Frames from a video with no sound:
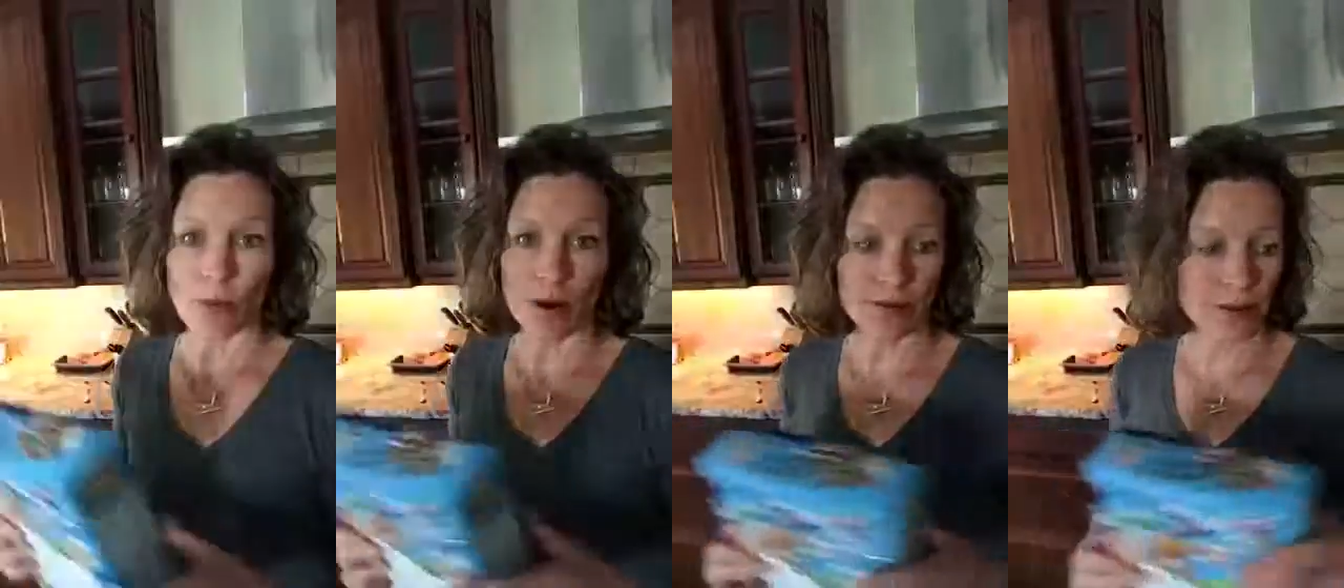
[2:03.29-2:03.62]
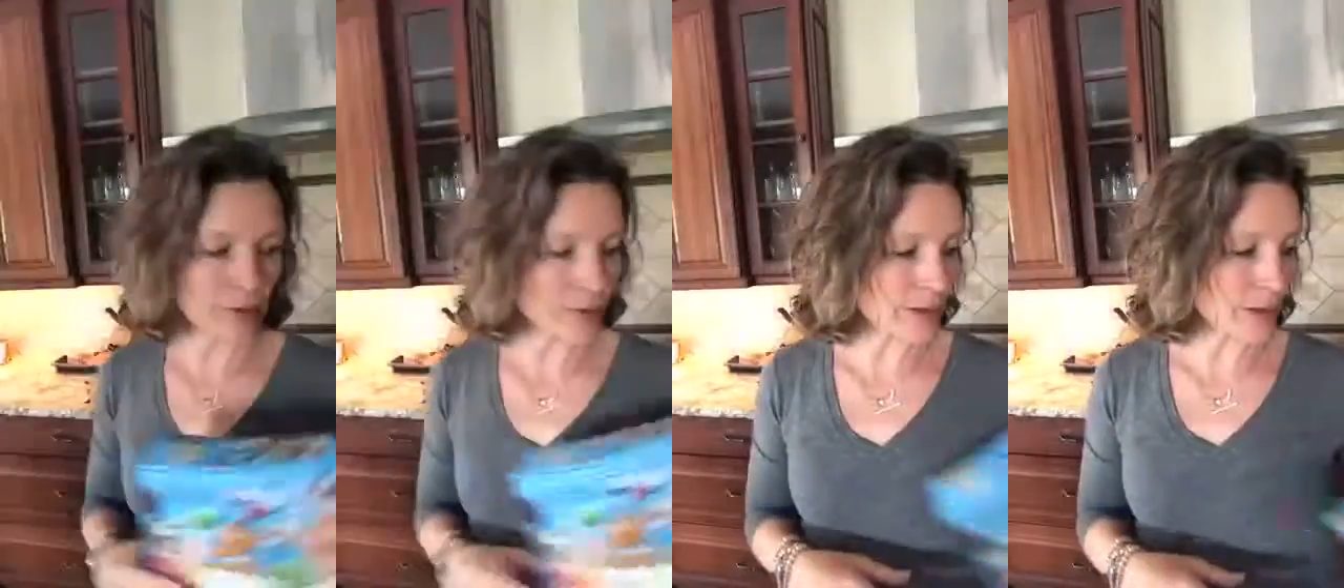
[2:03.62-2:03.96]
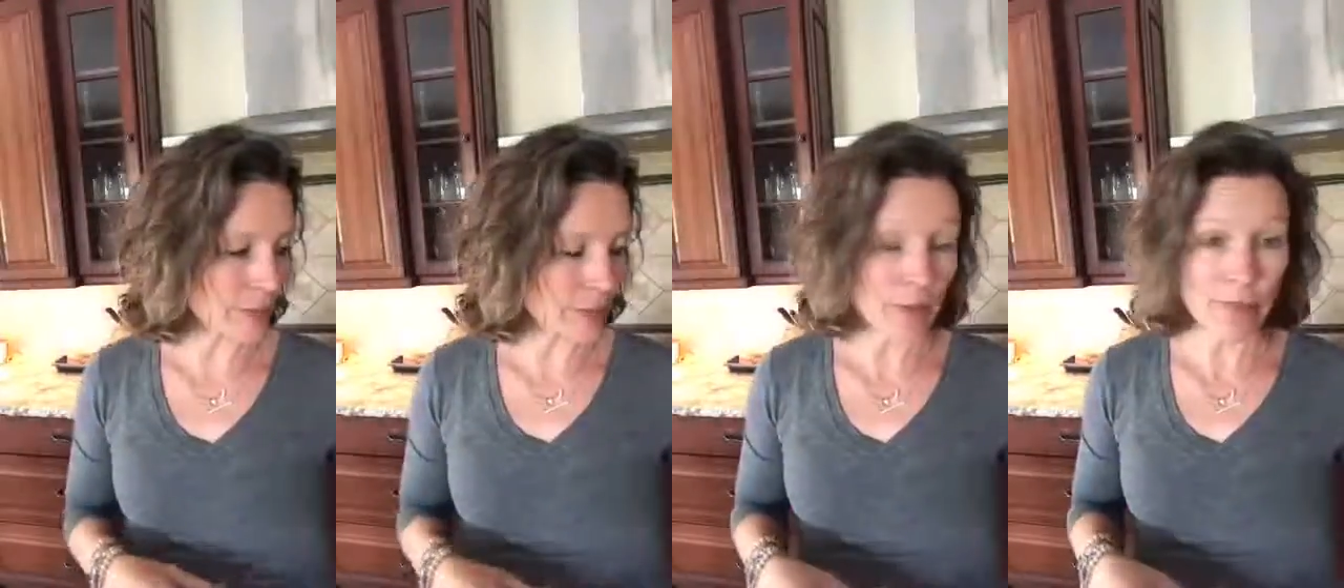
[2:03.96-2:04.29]
one that we want
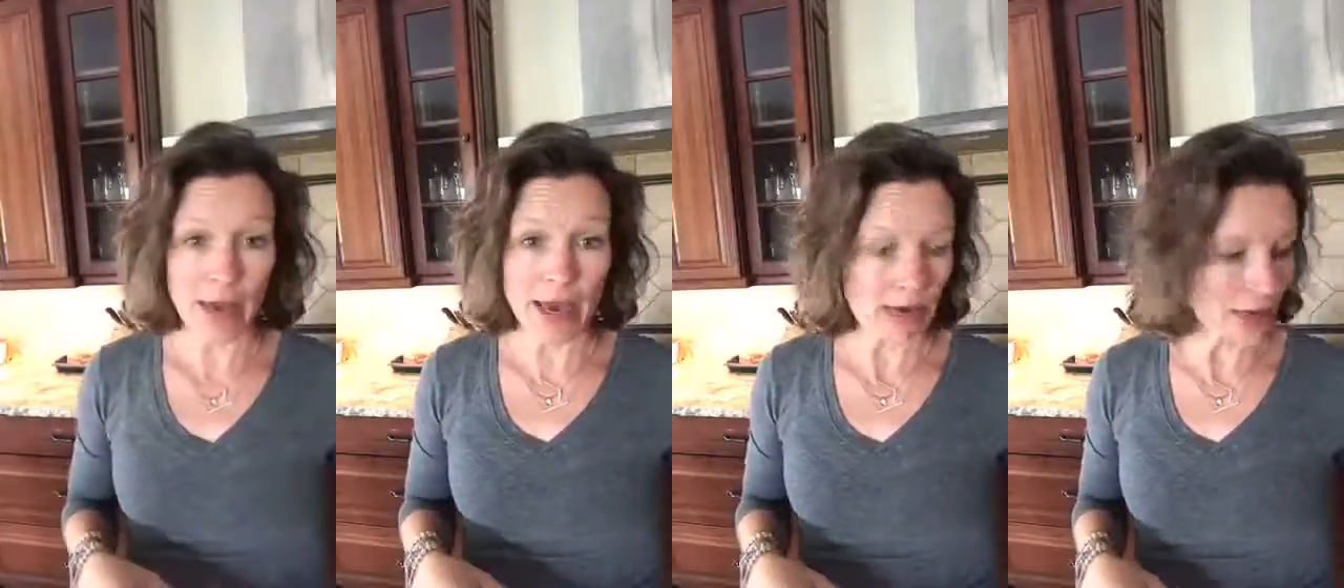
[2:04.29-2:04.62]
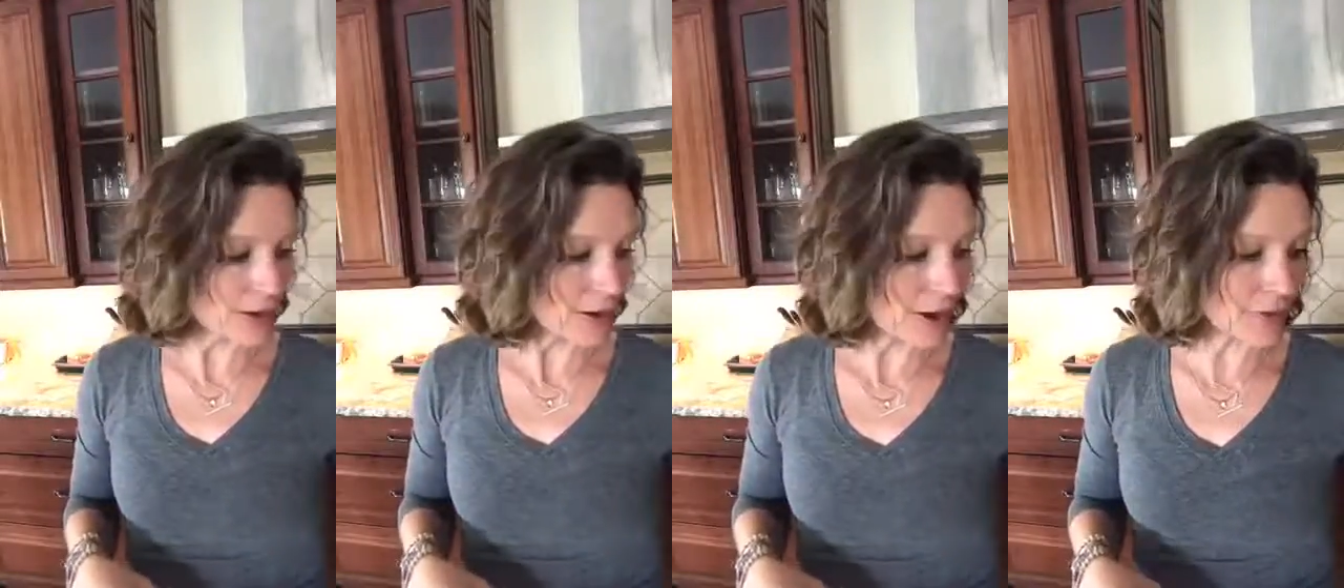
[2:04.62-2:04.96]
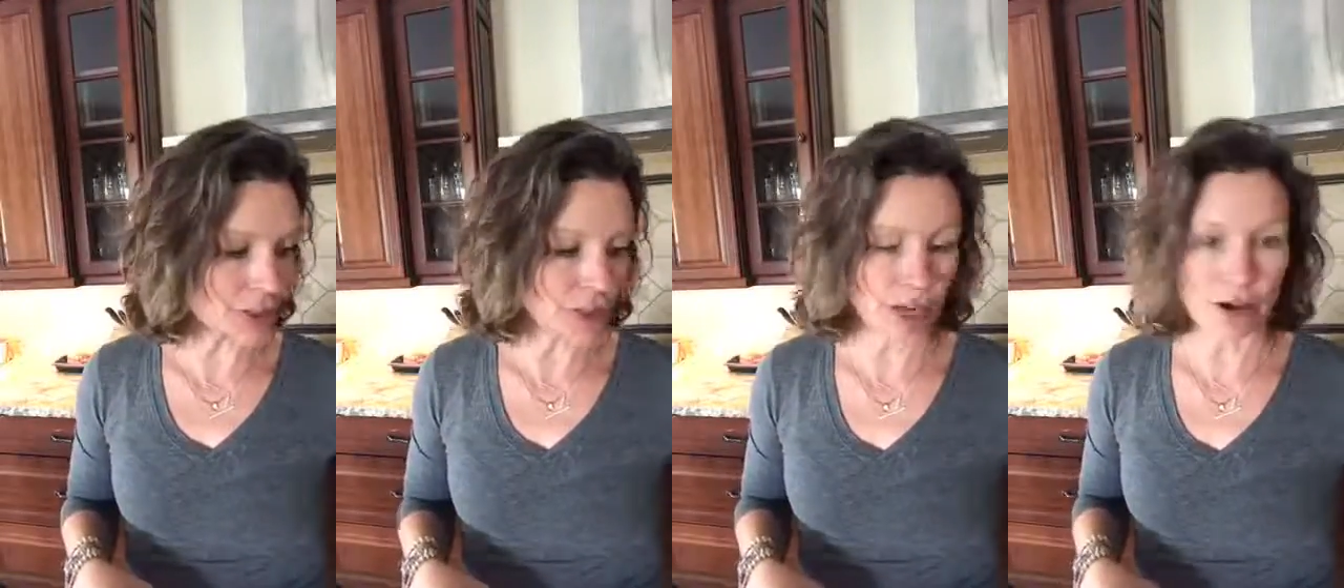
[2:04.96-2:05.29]
to put back on
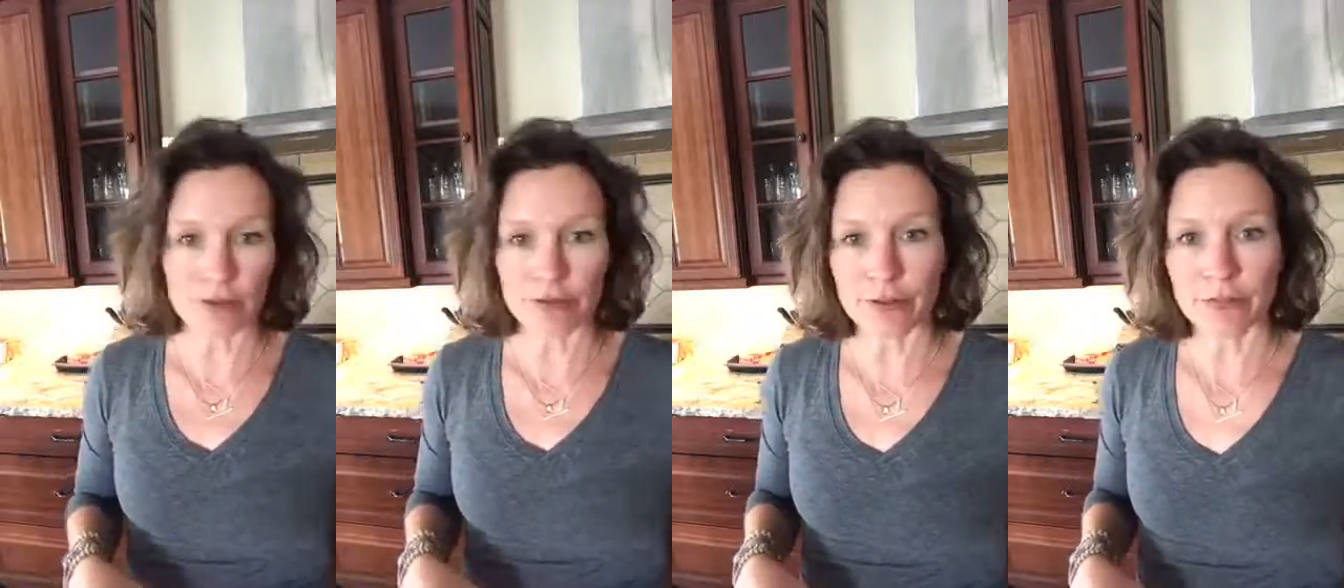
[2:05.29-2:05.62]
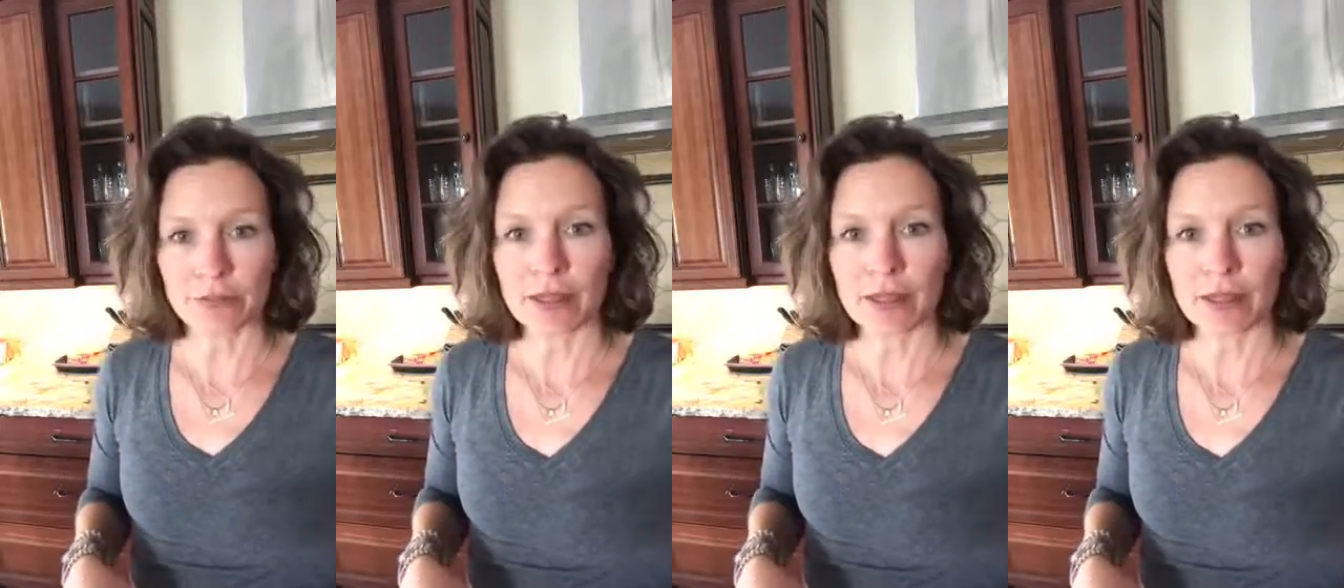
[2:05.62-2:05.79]
the shelf,